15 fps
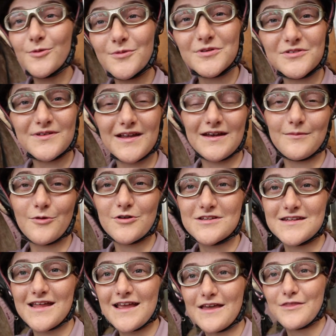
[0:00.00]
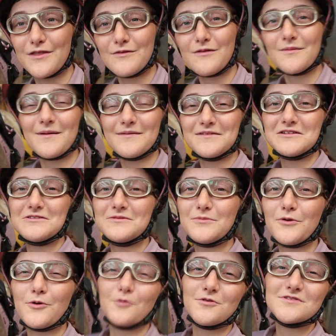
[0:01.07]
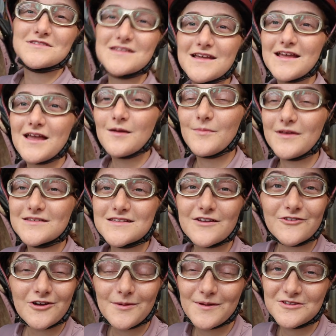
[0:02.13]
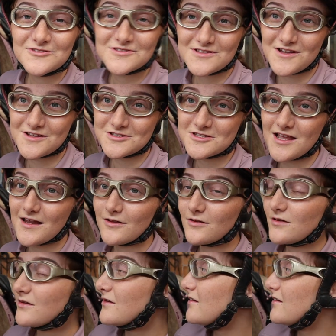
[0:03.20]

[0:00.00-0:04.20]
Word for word: what we're doing anymore today. I think we might be doing poles because I forgot my dressage saddle.